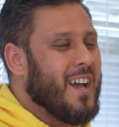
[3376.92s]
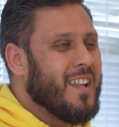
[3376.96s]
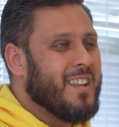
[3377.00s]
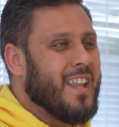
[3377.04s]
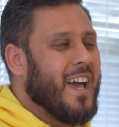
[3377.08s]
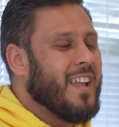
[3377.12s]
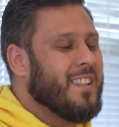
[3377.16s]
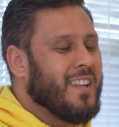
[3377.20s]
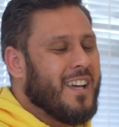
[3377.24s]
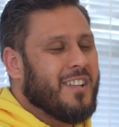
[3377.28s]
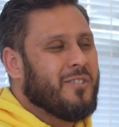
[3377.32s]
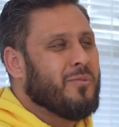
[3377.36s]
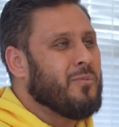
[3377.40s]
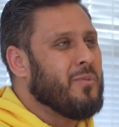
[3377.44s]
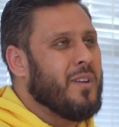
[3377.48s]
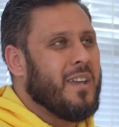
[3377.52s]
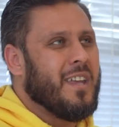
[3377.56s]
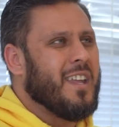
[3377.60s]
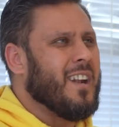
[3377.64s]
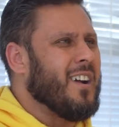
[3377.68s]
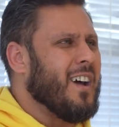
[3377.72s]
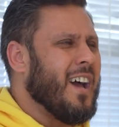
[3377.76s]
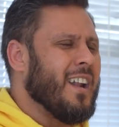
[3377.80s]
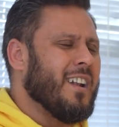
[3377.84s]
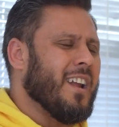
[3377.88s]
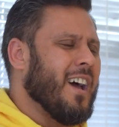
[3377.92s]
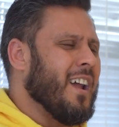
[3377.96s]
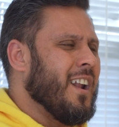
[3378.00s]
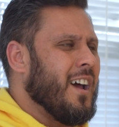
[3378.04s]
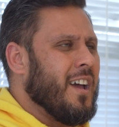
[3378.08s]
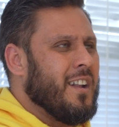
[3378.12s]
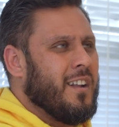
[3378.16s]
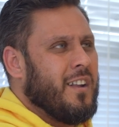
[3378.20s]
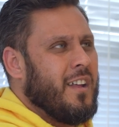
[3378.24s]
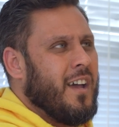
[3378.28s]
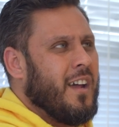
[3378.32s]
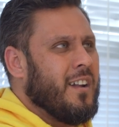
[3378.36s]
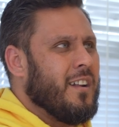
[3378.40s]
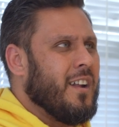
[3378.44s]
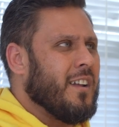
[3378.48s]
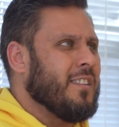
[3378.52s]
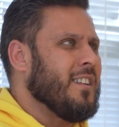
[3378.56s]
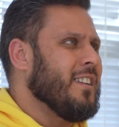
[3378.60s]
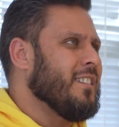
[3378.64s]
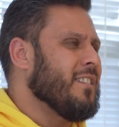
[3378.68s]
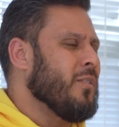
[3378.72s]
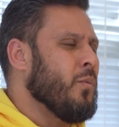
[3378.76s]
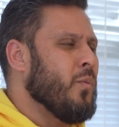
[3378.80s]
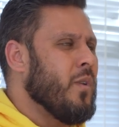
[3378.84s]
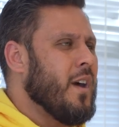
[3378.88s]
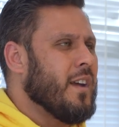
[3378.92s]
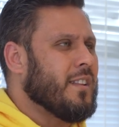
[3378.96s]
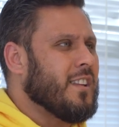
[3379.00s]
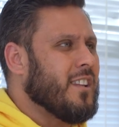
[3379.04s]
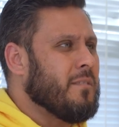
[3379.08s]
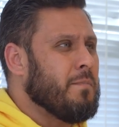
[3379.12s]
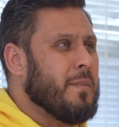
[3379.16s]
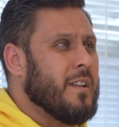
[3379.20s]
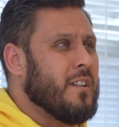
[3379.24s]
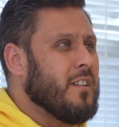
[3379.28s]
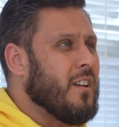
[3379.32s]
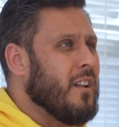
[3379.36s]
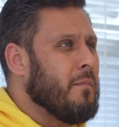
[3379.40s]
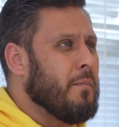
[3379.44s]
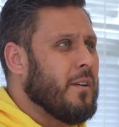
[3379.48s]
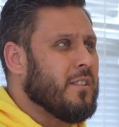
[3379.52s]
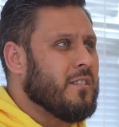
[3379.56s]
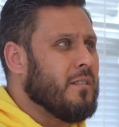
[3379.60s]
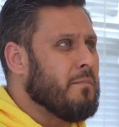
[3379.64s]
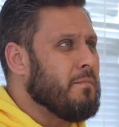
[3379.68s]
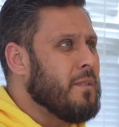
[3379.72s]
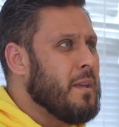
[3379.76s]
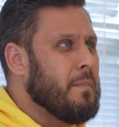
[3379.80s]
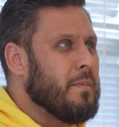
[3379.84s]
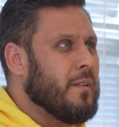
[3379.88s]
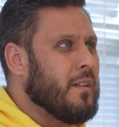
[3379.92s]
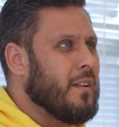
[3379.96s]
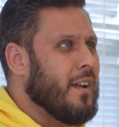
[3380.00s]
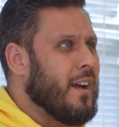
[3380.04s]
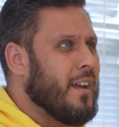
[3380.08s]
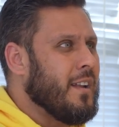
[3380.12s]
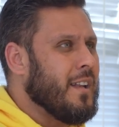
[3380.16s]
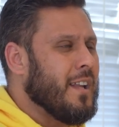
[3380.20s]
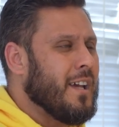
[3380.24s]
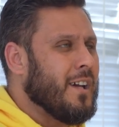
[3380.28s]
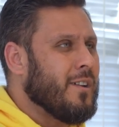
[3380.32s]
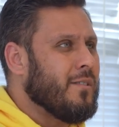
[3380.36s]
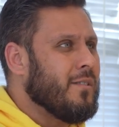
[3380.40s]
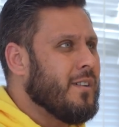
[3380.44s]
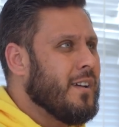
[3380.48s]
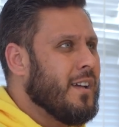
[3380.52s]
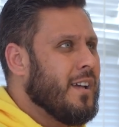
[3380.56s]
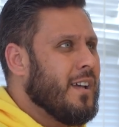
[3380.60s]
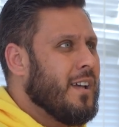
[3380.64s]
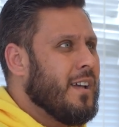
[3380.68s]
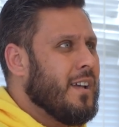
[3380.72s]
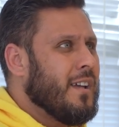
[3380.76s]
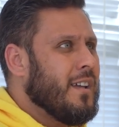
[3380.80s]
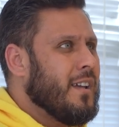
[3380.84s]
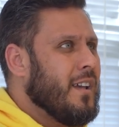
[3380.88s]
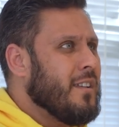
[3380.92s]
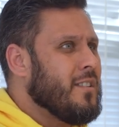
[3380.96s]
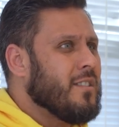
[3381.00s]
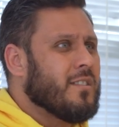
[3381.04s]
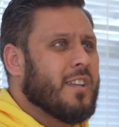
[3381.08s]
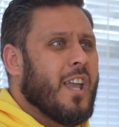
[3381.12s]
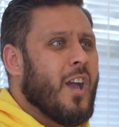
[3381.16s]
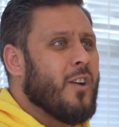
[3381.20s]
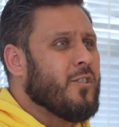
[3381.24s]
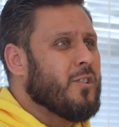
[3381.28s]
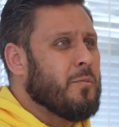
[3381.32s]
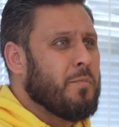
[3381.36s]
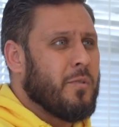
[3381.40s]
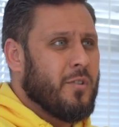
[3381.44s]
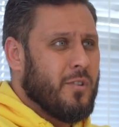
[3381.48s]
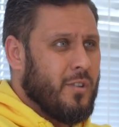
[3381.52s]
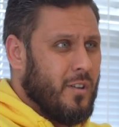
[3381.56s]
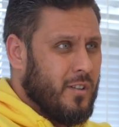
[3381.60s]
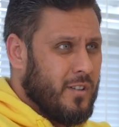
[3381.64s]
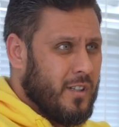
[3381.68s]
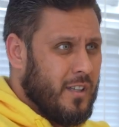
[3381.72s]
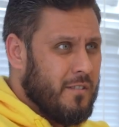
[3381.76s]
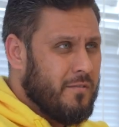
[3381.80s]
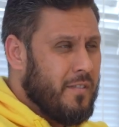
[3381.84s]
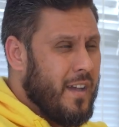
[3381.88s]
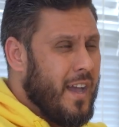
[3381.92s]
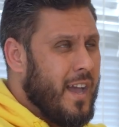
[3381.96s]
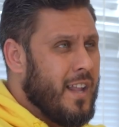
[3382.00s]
And that's where, and I think the work that's been done by some people right now, it is counterproductive.